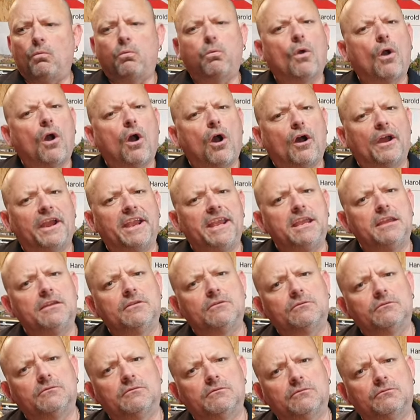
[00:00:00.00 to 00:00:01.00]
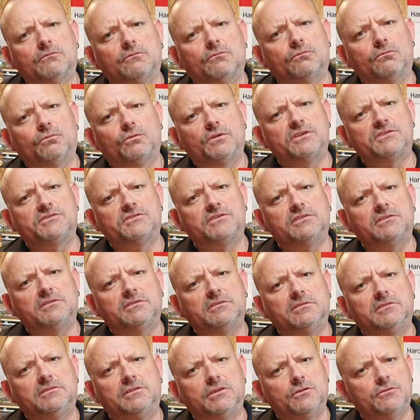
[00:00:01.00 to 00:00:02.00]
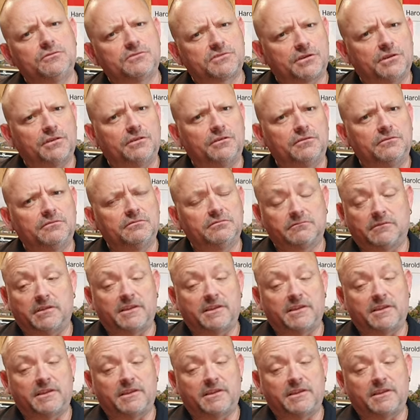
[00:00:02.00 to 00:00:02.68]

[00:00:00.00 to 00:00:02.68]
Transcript: why would you two